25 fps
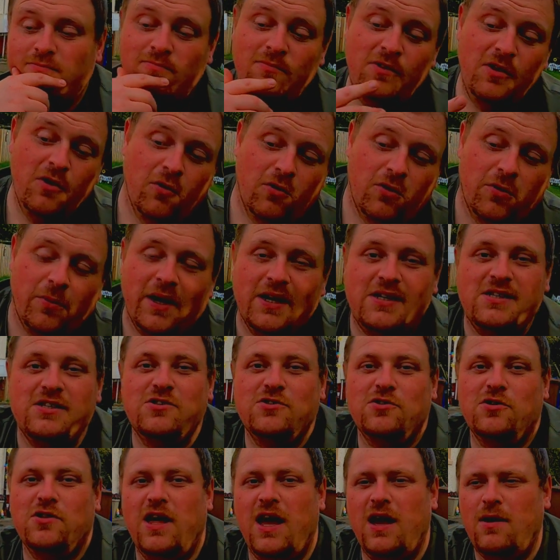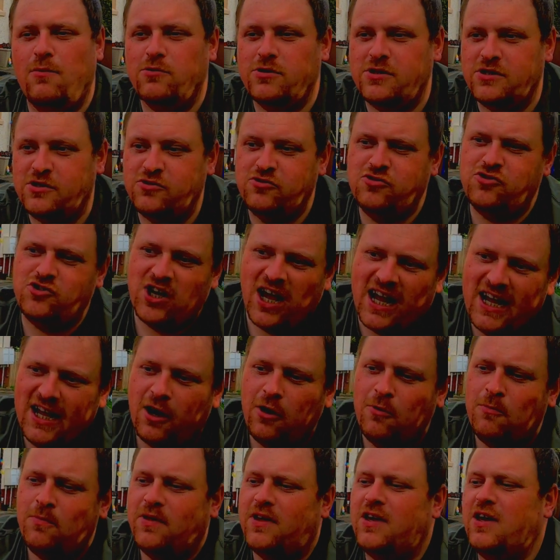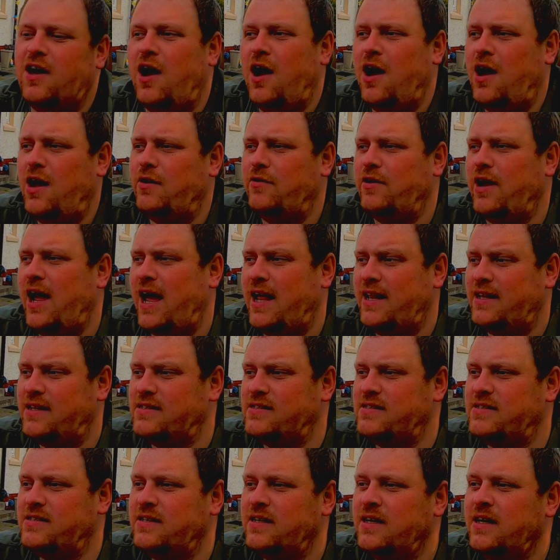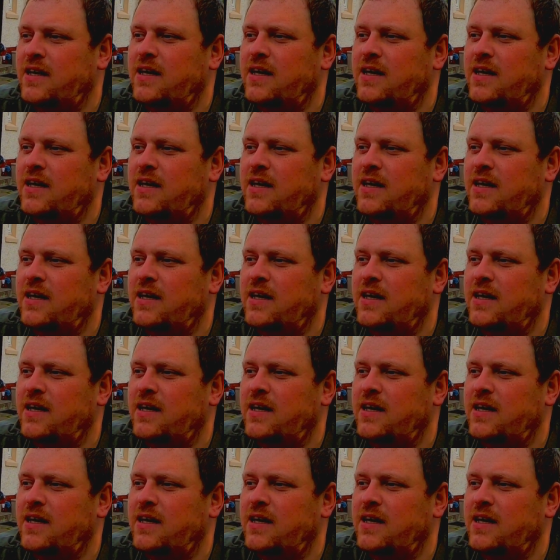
And the only way to do that was to jack up the car and